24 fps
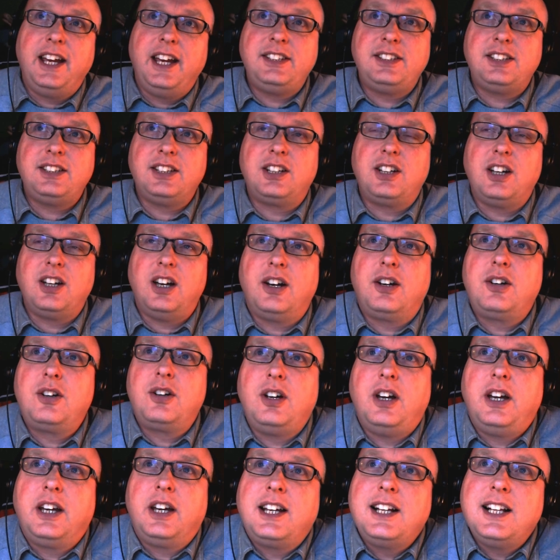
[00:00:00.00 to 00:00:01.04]
It's a
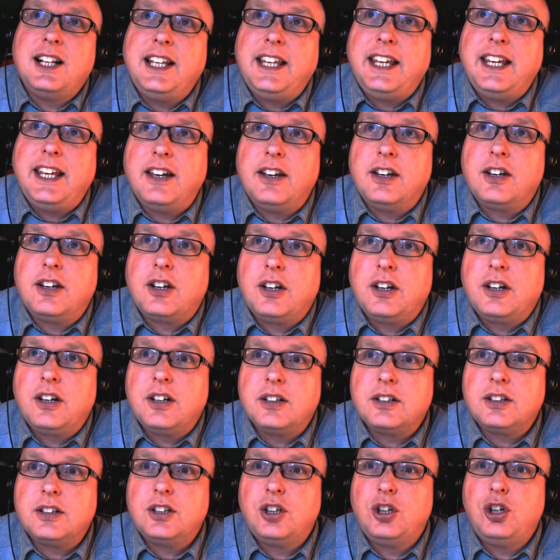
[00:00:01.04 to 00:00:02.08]
clear,
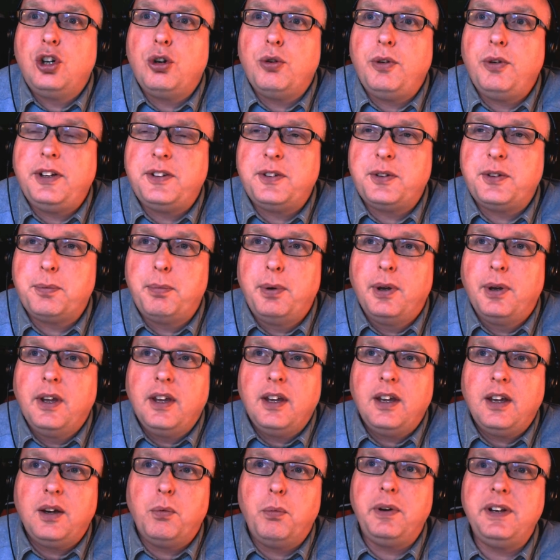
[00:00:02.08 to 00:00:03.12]
crisp
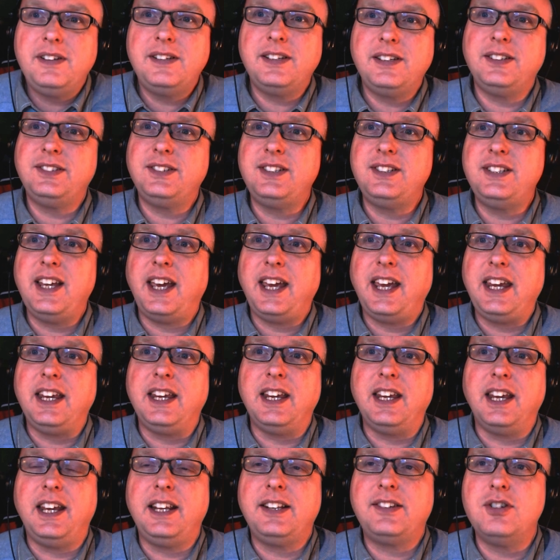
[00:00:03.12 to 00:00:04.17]
winter's
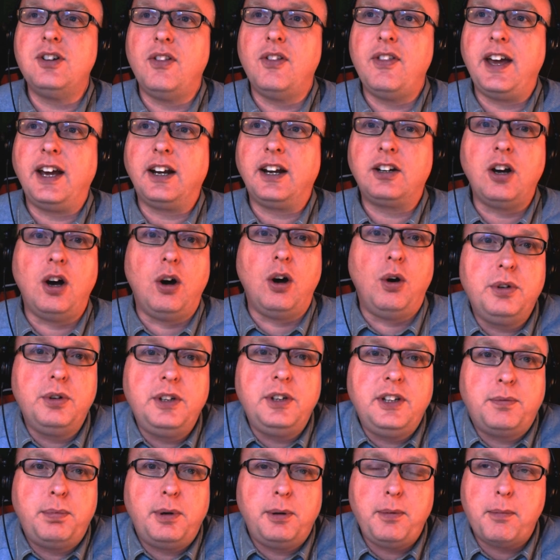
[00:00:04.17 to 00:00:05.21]
day. It's not that cold.
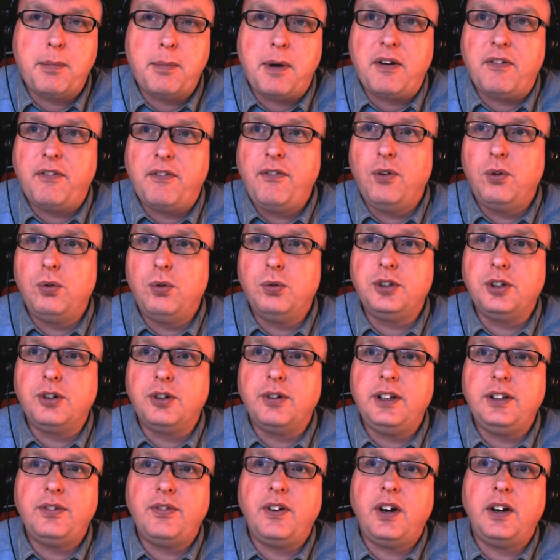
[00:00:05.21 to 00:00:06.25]
It's probably about 4
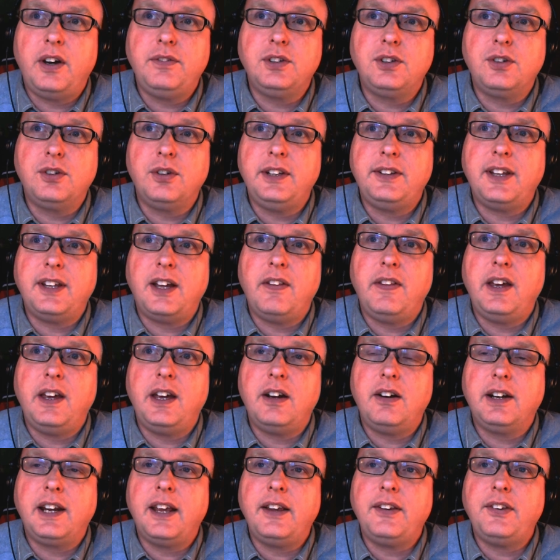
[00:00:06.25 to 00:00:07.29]
degrees, 5 degrees out
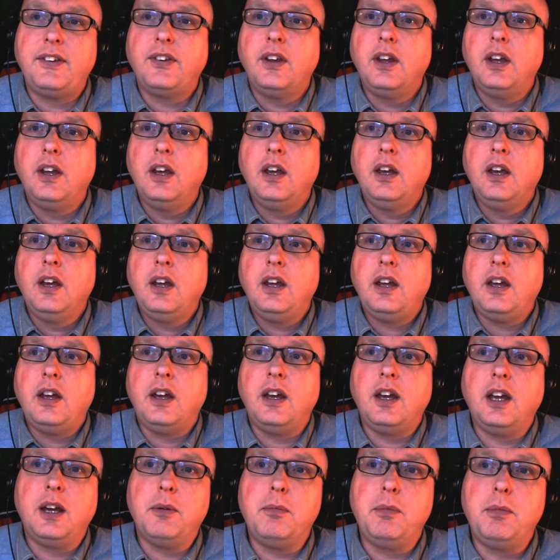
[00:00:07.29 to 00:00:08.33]
there, I guess.
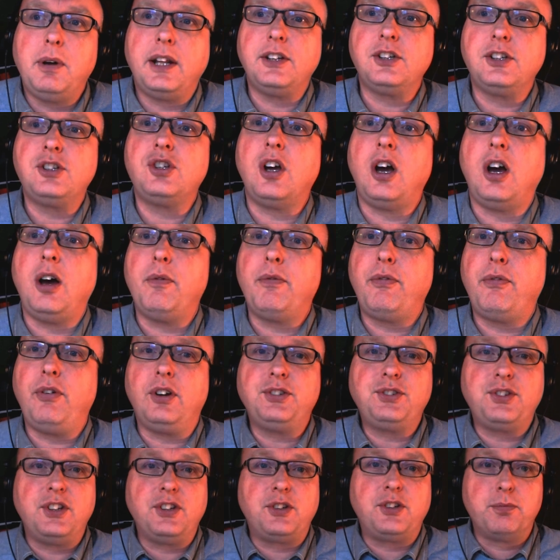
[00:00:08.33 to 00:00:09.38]
We had a sharp
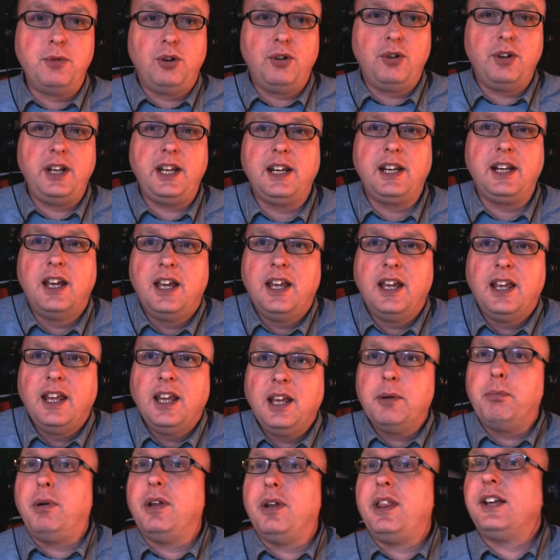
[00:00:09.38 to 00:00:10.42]
frost this morning,
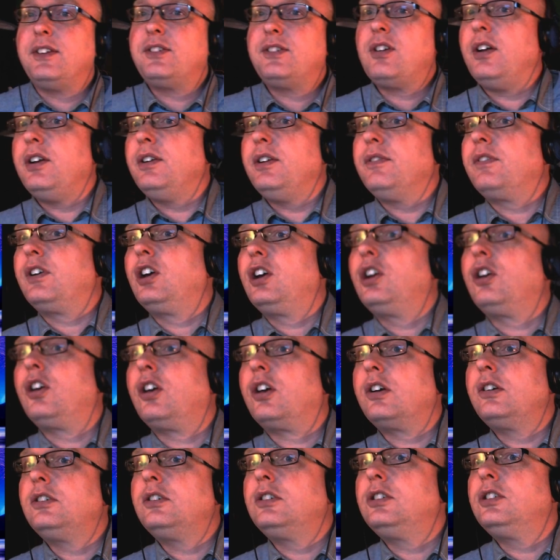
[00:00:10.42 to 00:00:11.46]
but that's kind of
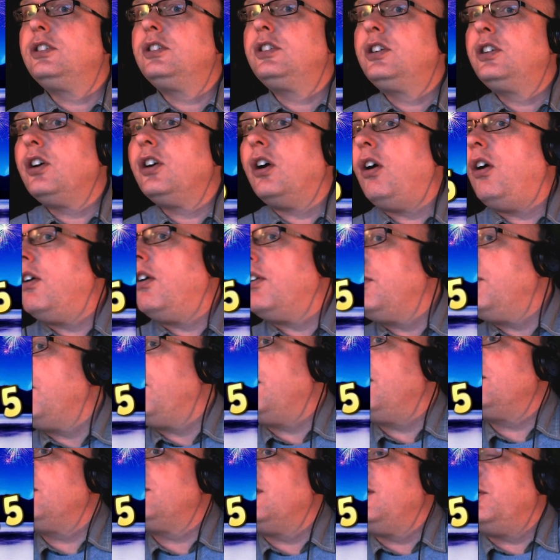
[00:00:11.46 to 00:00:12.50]
gone,
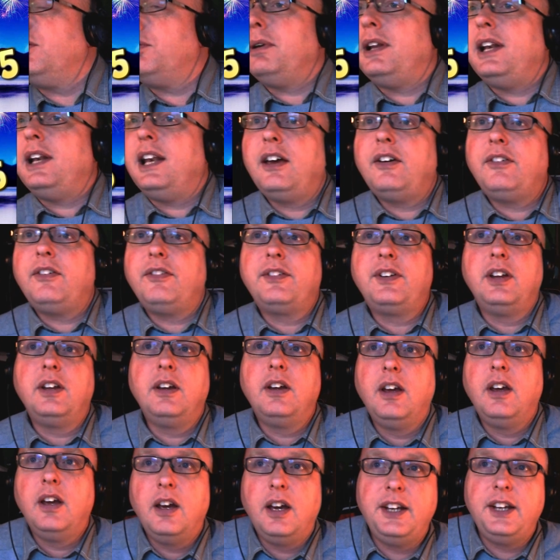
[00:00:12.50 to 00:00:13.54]
although there's a little bit left.
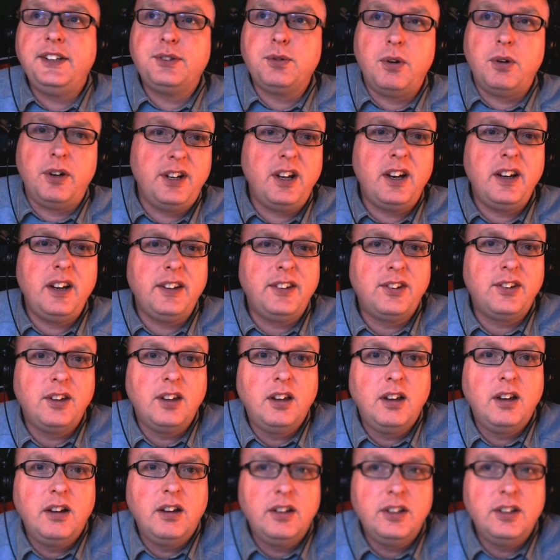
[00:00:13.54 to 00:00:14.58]
It's quite nice.
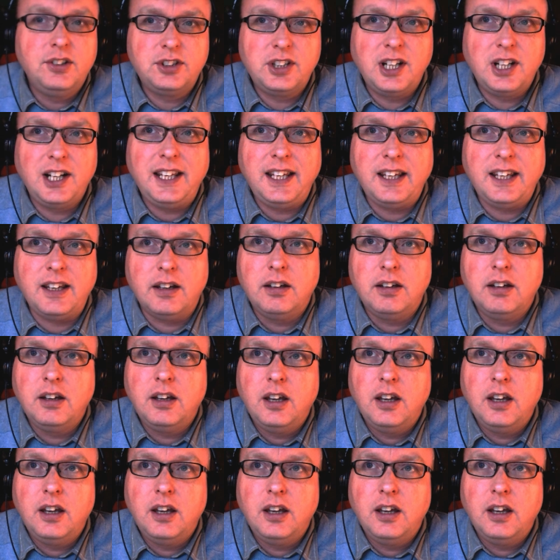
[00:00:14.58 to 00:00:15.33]
It's clear.